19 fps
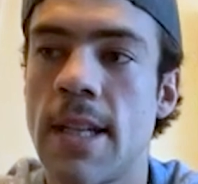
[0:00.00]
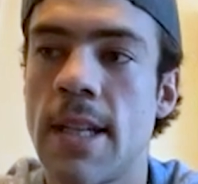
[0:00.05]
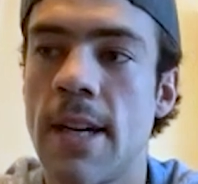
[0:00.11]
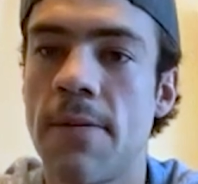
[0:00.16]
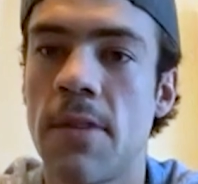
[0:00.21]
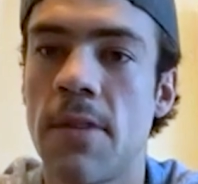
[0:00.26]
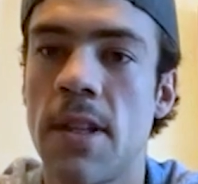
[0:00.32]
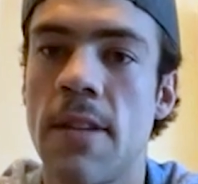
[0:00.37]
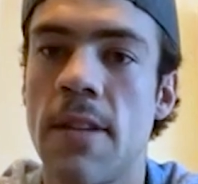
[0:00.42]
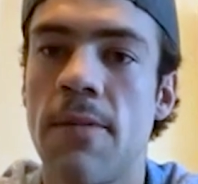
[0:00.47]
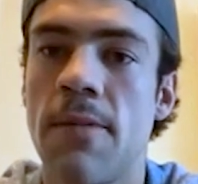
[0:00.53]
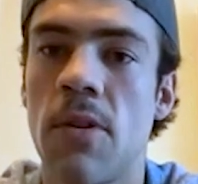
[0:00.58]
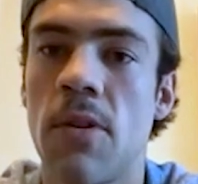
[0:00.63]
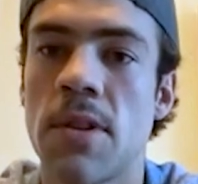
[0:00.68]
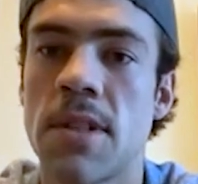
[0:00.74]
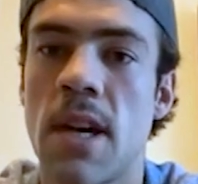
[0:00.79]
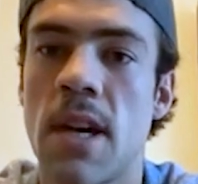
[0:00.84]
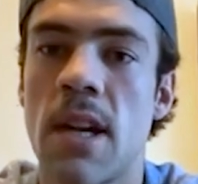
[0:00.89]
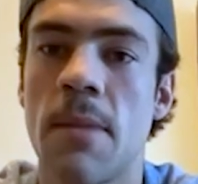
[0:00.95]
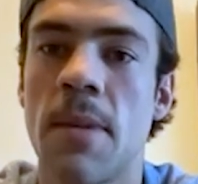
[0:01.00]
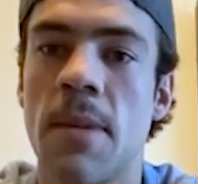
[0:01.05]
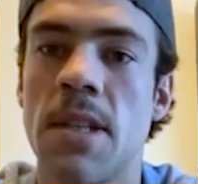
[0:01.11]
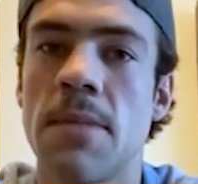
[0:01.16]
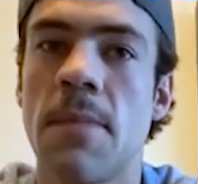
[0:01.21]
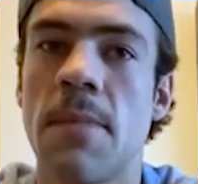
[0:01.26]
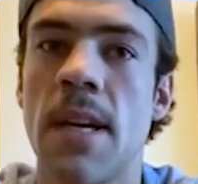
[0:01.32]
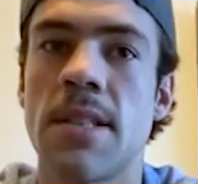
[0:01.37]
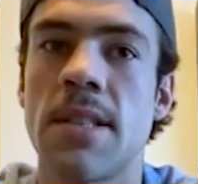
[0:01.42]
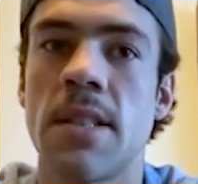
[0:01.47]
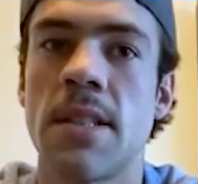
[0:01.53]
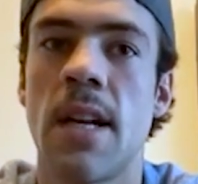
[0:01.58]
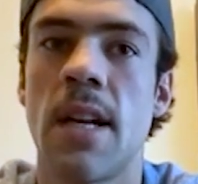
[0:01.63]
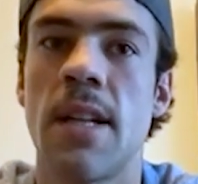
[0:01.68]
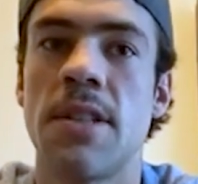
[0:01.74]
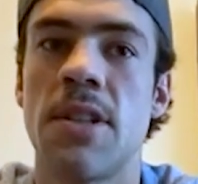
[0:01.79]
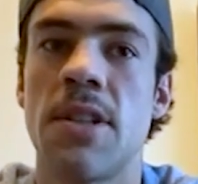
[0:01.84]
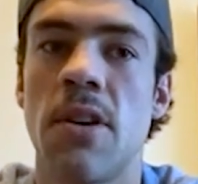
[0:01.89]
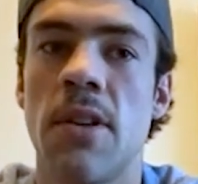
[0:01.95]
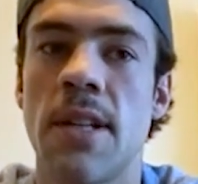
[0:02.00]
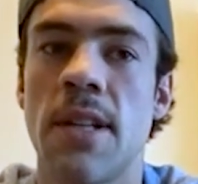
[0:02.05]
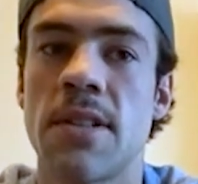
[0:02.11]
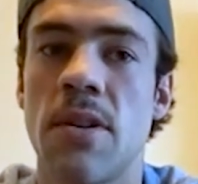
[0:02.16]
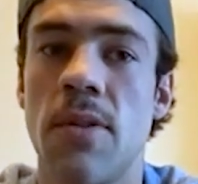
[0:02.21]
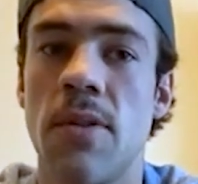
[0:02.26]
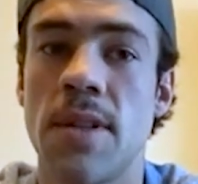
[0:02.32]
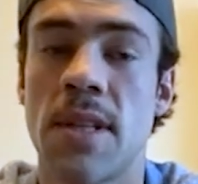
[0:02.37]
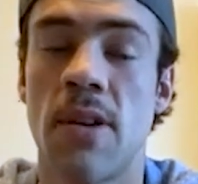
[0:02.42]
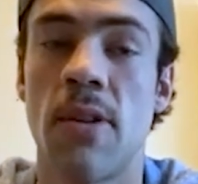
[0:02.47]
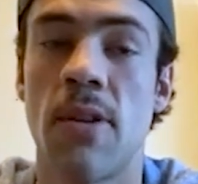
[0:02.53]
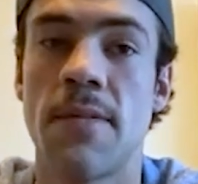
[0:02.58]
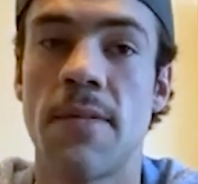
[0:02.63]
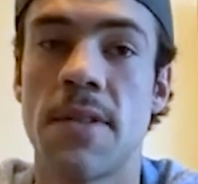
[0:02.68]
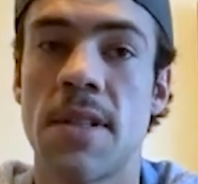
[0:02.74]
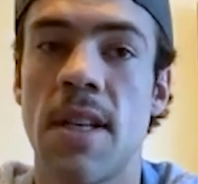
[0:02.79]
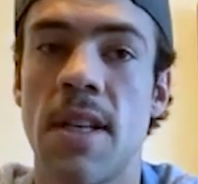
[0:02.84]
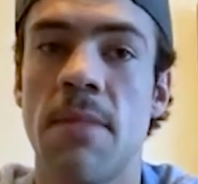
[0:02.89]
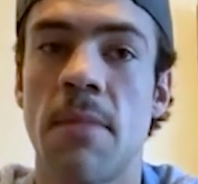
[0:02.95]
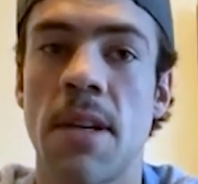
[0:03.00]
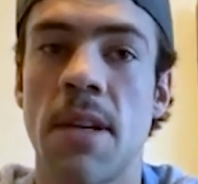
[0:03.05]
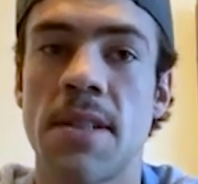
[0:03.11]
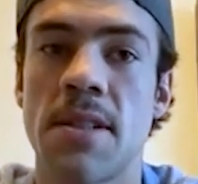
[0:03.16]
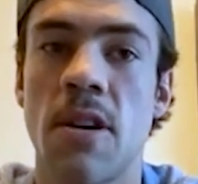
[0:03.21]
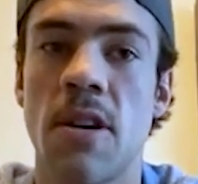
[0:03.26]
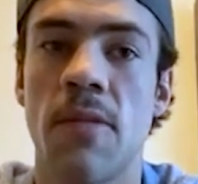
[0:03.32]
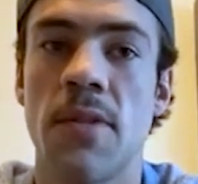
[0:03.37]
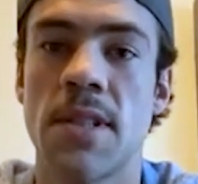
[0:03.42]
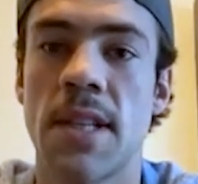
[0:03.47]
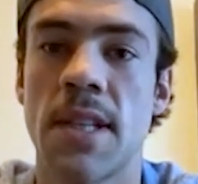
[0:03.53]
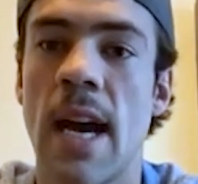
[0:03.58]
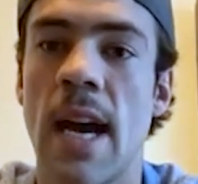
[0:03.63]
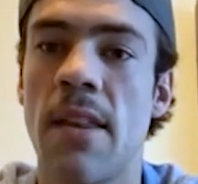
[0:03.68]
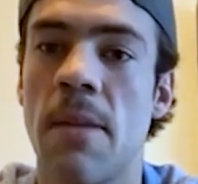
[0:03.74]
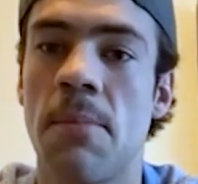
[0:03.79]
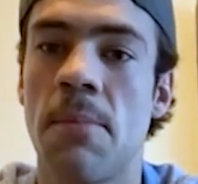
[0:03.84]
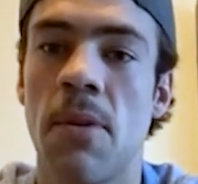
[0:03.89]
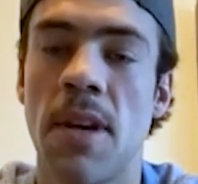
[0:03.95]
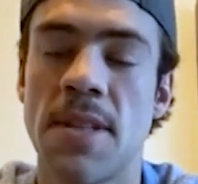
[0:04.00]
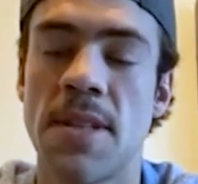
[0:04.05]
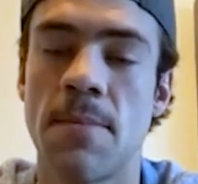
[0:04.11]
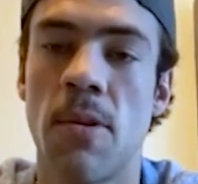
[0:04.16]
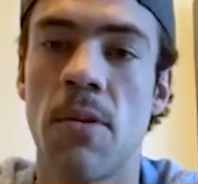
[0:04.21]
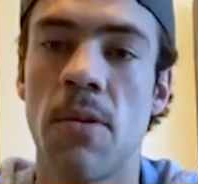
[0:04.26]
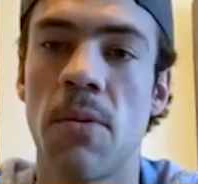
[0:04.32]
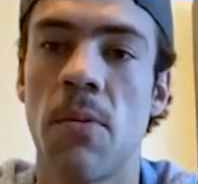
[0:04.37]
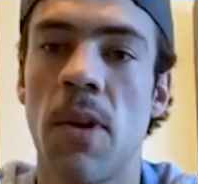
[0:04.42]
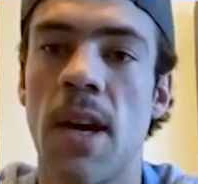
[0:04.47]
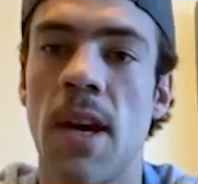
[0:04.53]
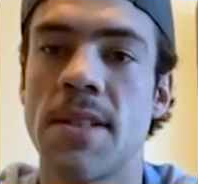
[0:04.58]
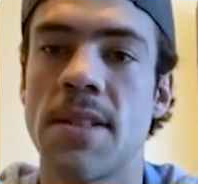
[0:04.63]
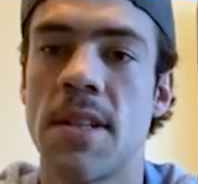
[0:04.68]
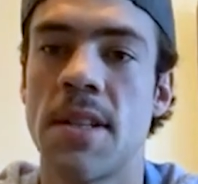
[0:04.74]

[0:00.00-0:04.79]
definitely did focus on. I mean, to make it to the NHL, that's always how I've seen myself, as a guy that plays both ways.